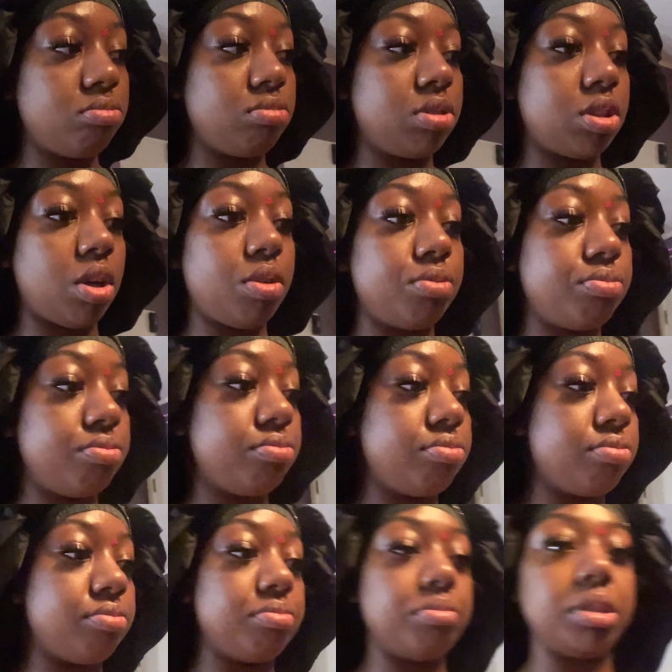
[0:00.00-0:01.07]
So
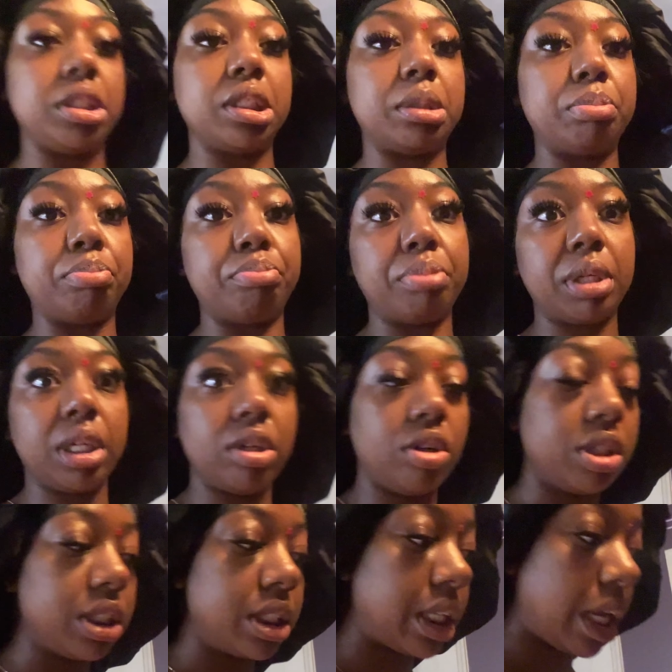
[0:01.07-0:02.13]
just put it
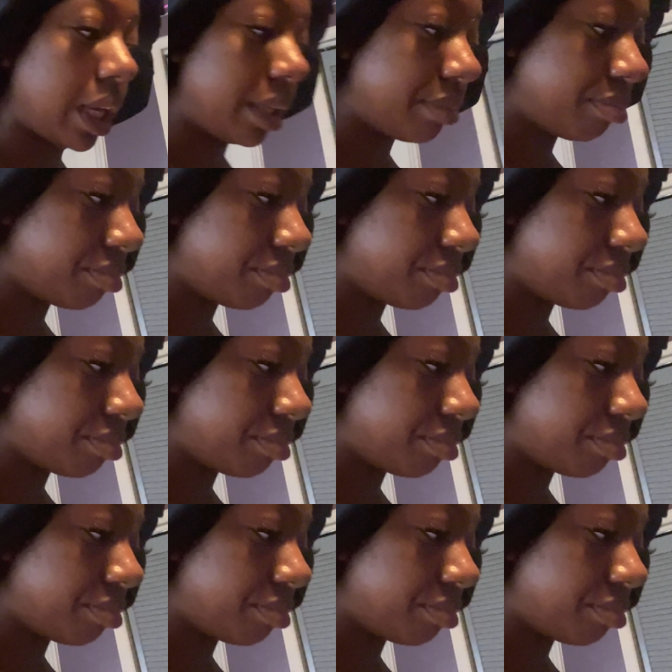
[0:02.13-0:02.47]
on side.